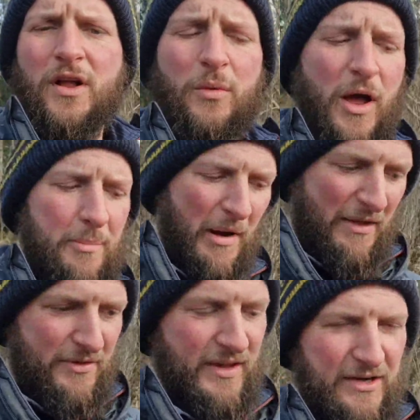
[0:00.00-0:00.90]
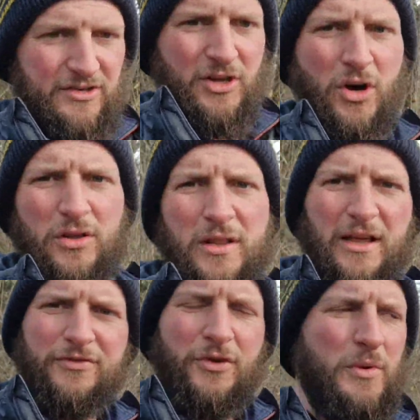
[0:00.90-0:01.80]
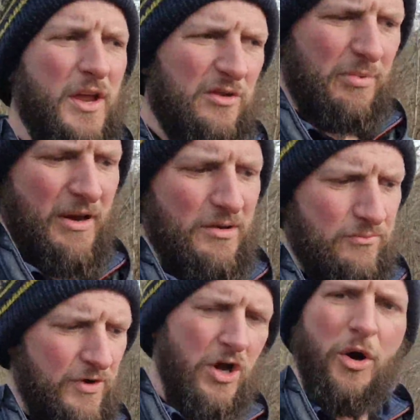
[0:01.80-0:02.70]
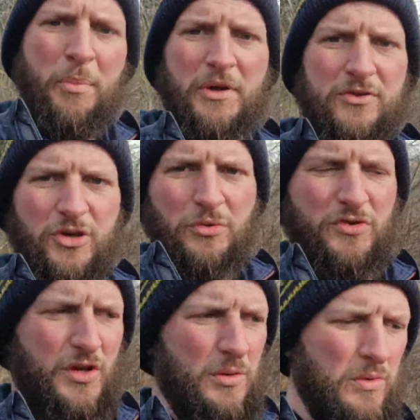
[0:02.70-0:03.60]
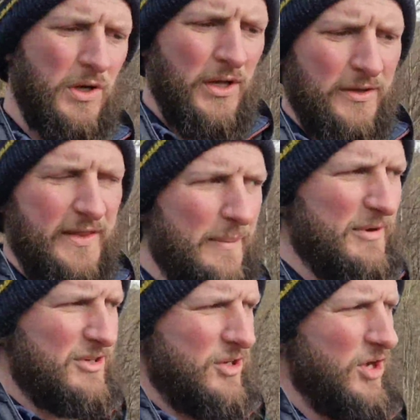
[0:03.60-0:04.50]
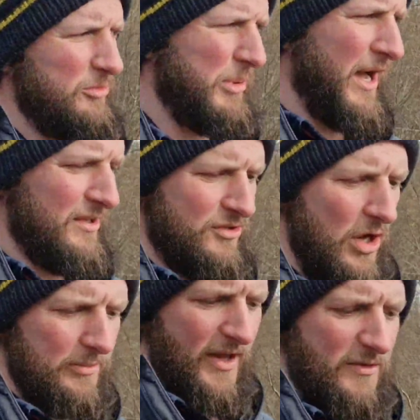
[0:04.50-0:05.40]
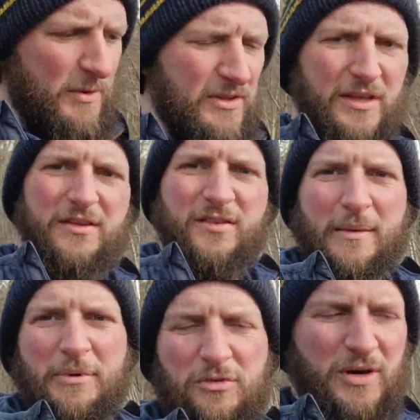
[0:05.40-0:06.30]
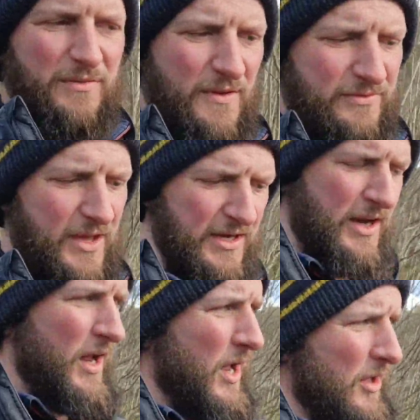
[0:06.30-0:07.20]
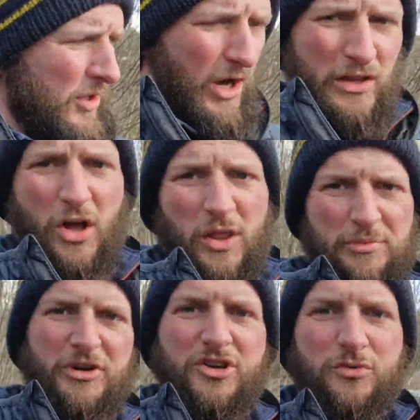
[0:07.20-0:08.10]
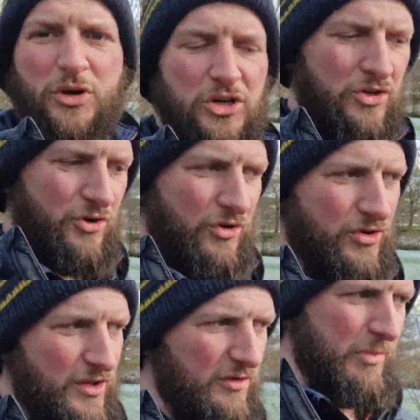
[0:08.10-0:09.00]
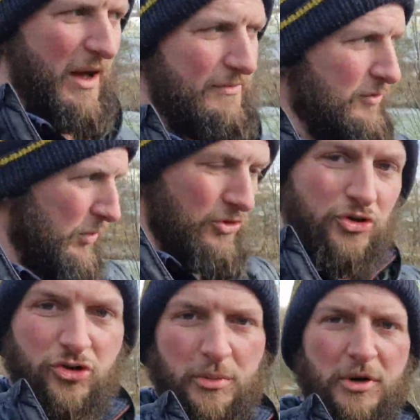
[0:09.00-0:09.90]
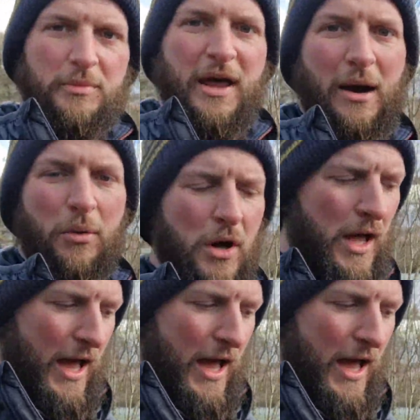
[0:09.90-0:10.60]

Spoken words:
railway path has actually only last few years been reopened due to the damage caused by Storm Desmond in December 2015. A lot of the bridges we're going to cross on this path, there's one just coming up now,